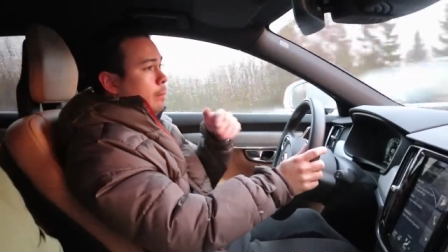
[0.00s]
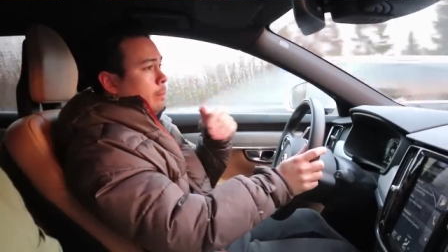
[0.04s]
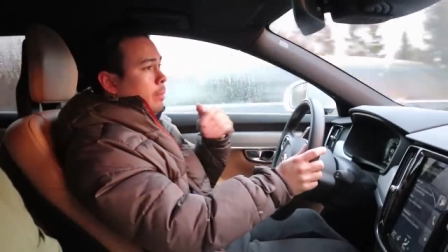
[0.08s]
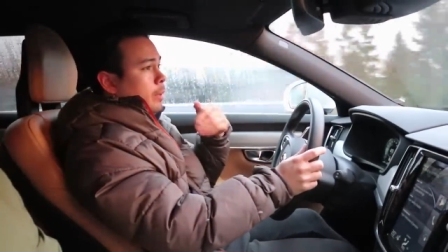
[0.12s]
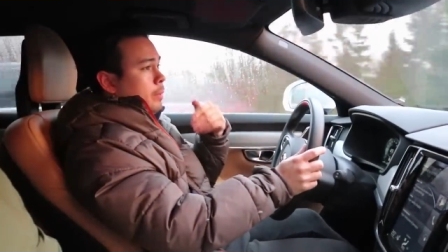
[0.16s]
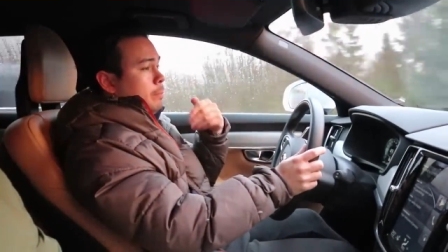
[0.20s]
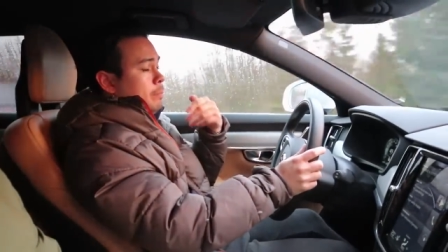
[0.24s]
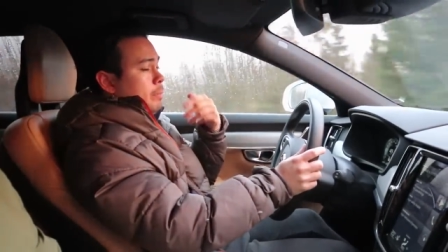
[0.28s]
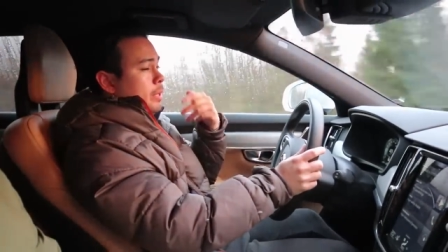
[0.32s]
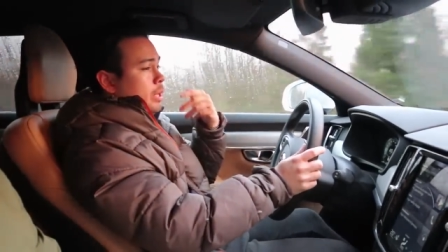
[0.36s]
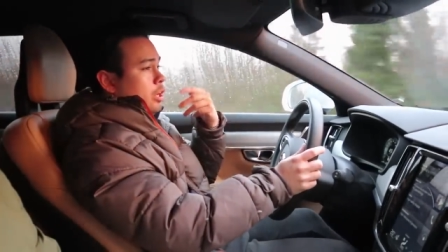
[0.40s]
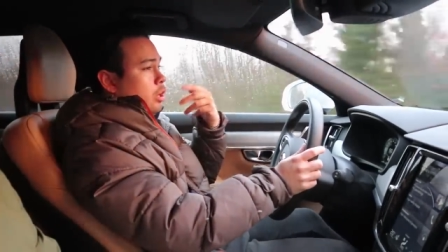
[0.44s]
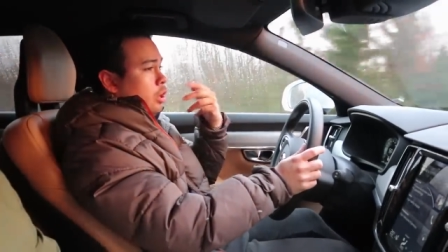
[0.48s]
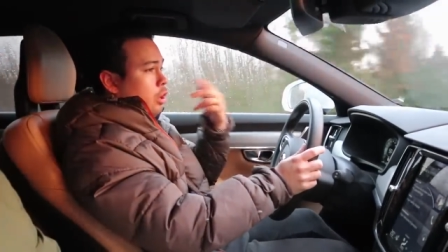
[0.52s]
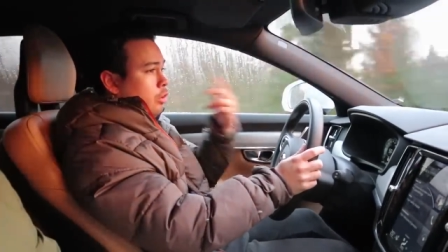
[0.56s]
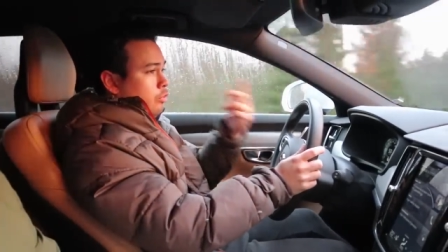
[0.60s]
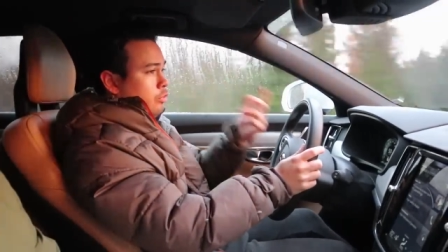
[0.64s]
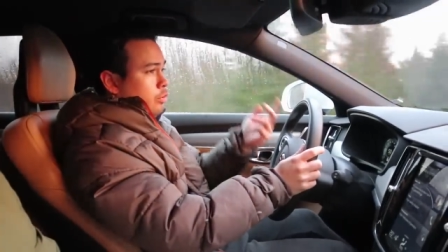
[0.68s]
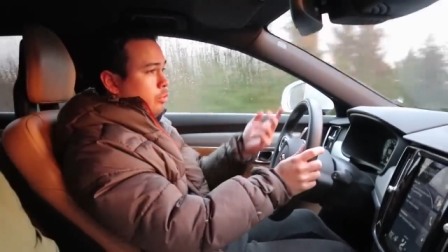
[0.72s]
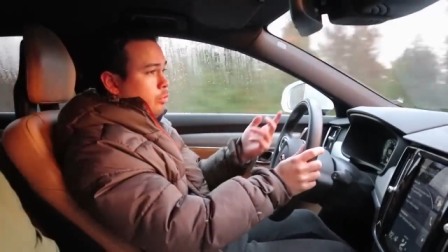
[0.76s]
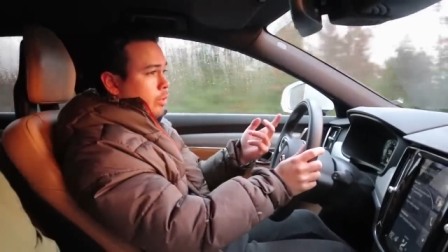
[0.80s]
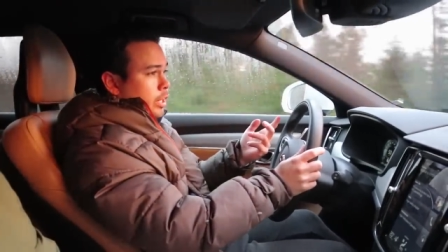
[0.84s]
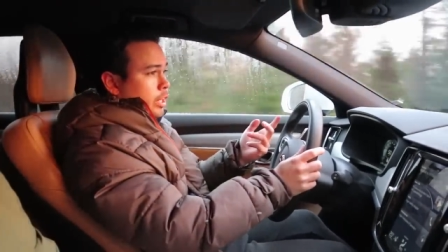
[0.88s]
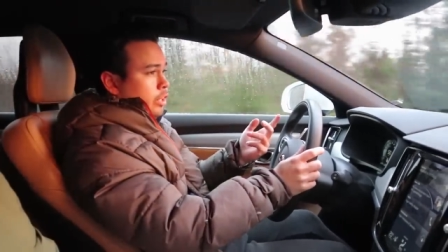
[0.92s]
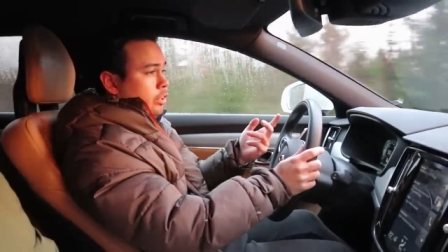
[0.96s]
But because
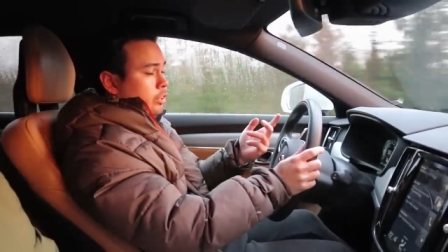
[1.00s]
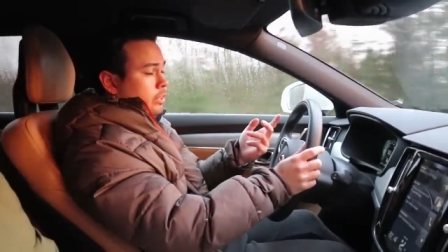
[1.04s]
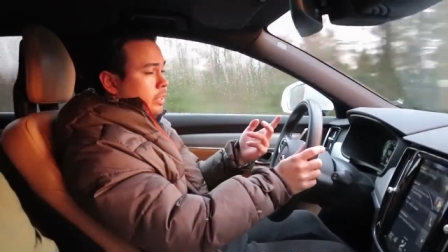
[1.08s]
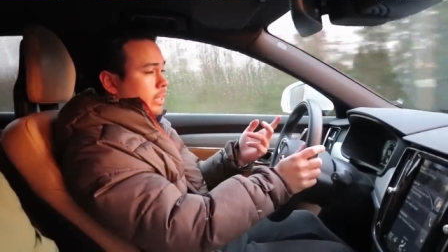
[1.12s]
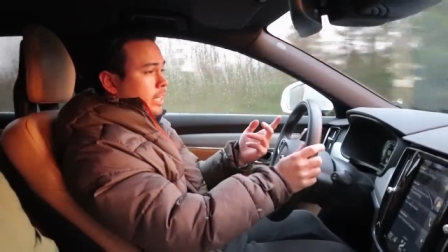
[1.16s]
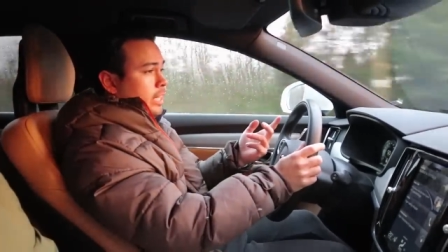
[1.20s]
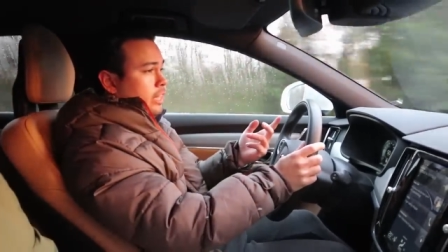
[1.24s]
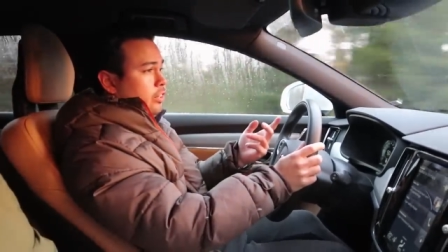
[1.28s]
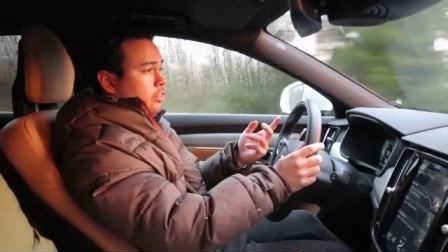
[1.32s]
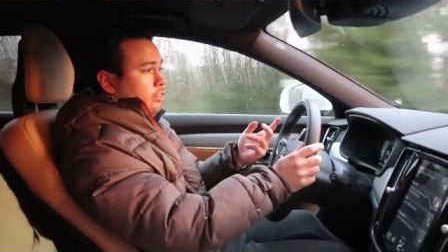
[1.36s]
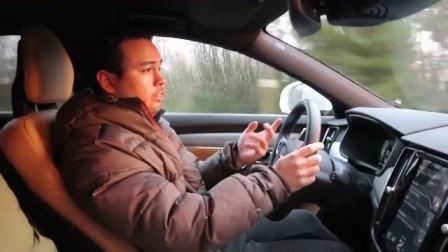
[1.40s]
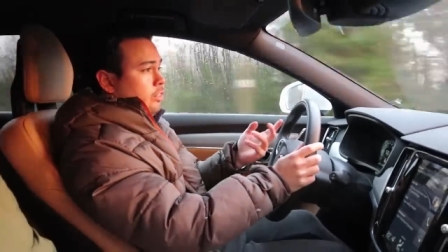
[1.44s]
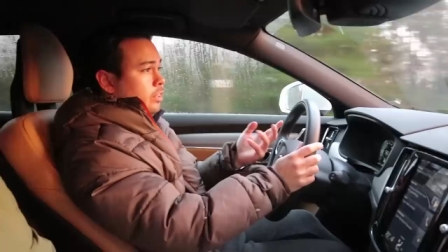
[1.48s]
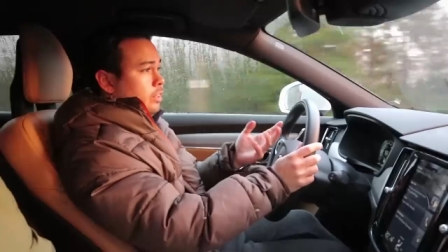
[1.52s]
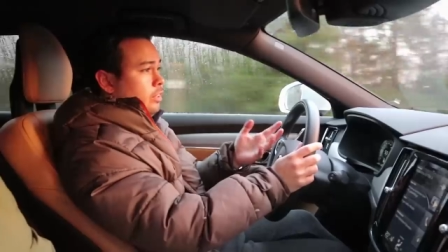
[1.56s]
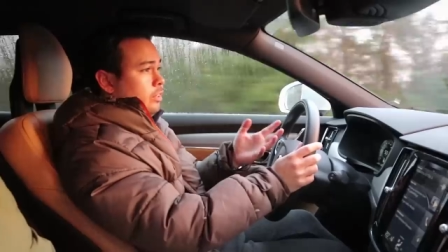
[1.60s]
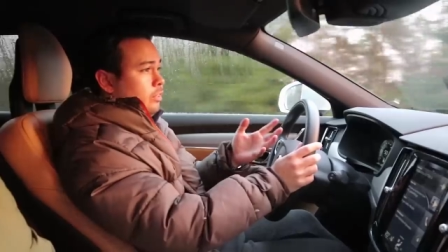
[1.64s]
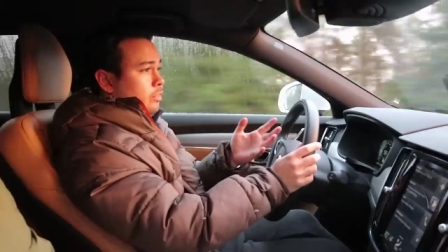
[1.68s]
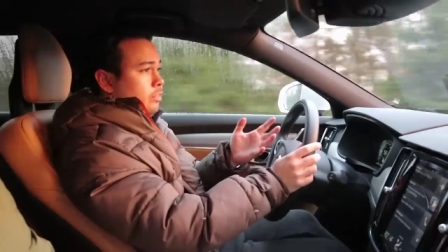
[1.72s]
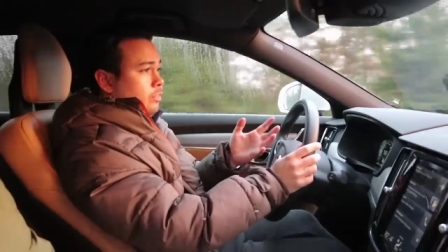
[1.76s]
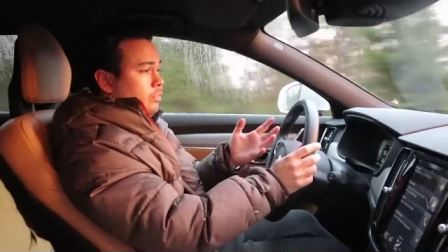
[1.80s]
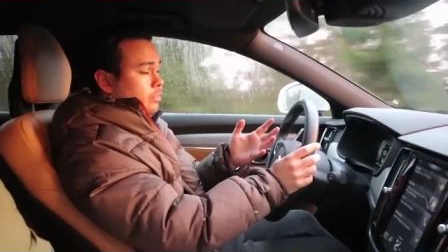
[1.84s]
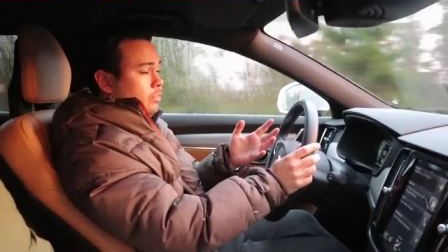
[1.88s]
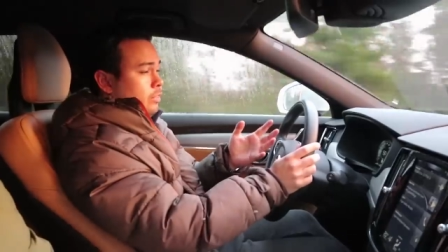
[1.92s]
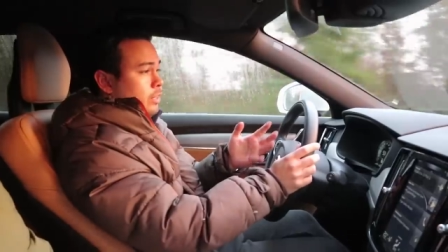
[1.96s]
of
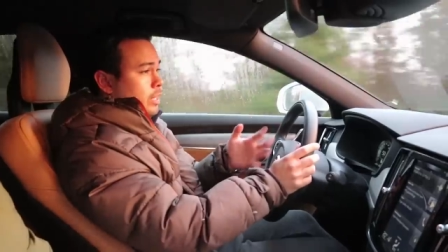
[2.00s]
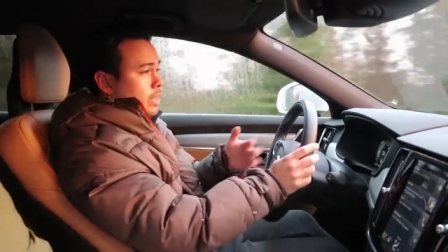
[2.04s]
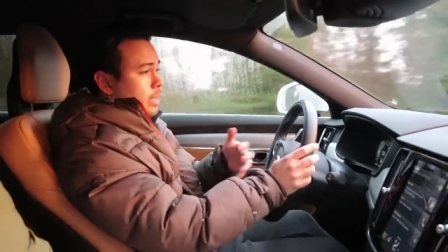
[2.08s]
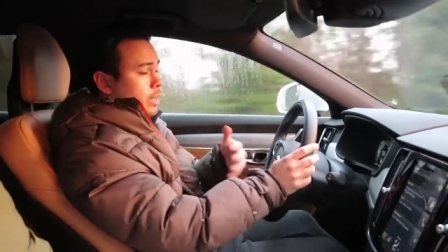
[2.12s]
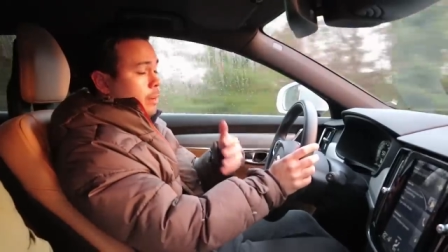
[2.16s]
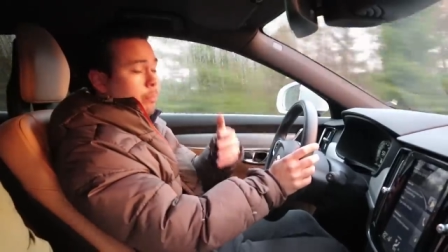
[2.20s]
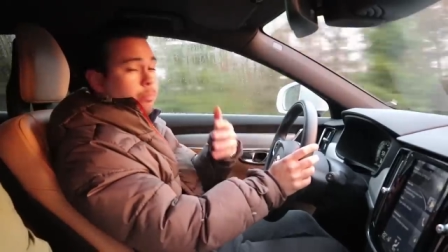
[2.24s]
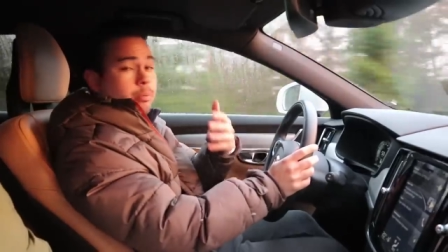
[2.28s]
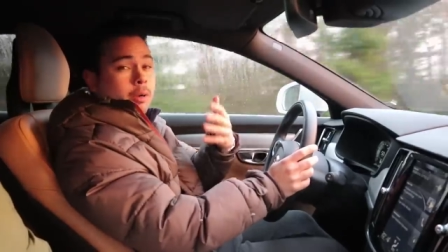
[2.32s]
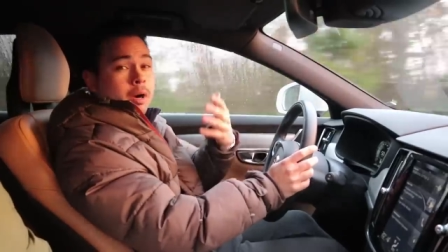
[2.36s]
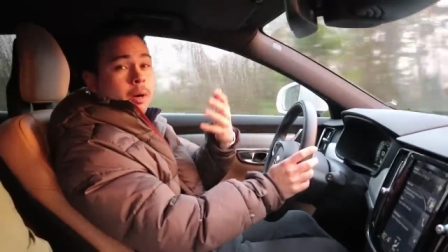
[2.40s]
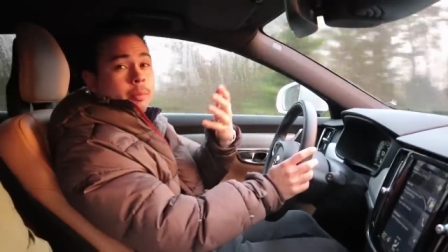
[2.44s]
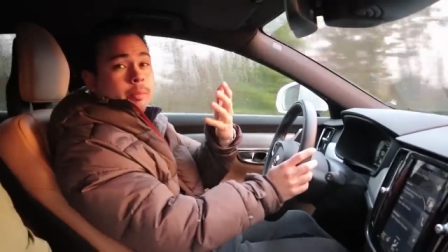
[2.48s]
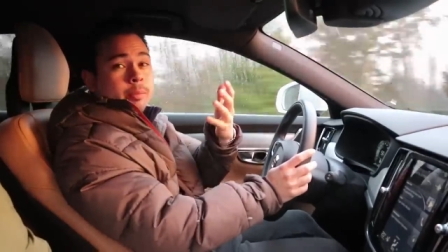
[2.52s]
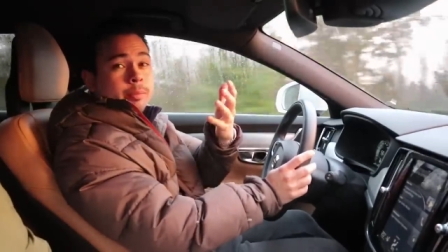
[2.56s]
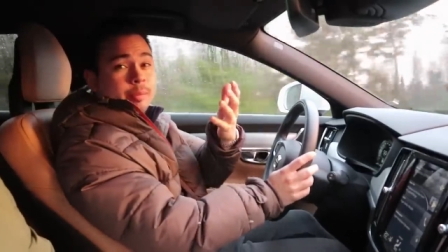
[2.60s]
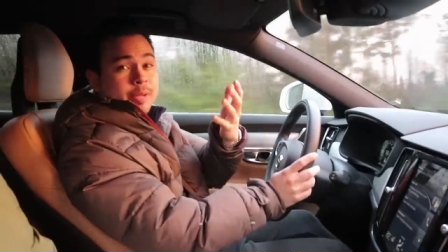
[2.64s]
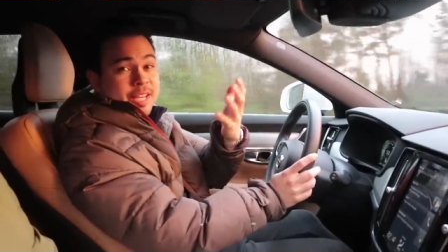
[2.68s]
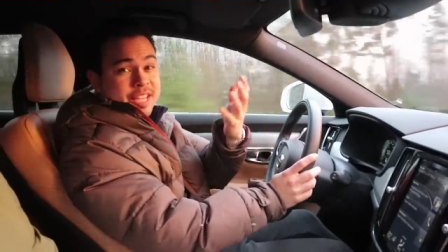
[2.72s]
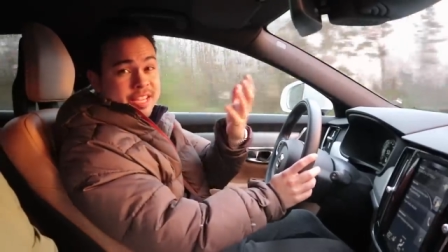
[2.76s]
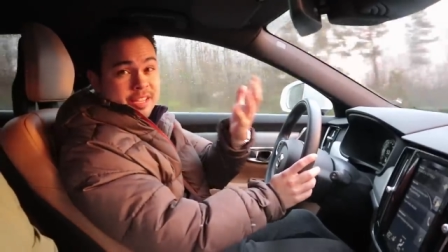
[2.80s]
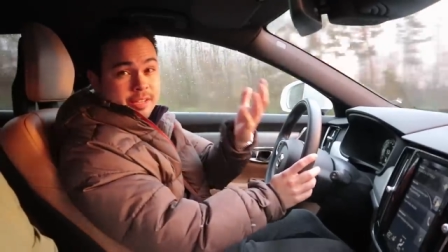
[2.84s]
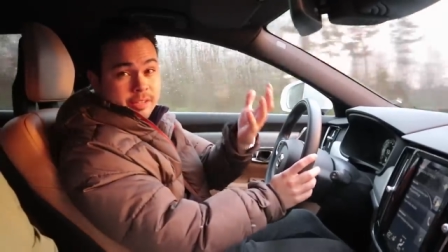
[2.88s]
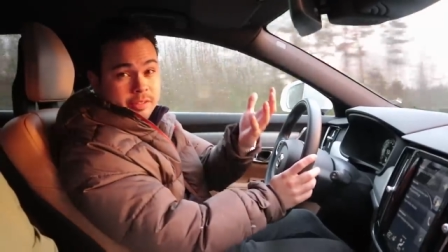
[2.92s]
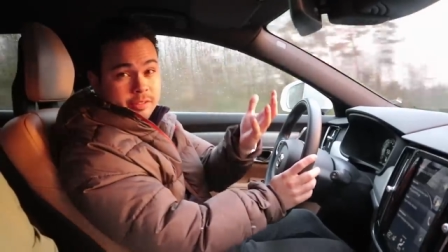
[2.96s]
regulations and
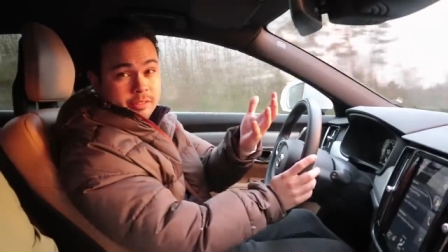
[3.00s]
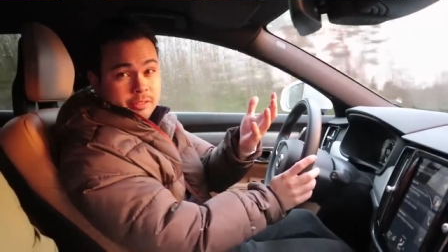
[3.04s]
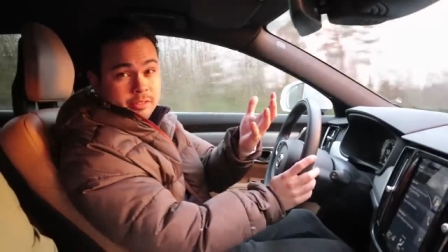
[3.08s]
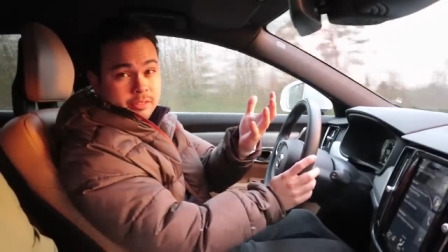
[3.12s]
probably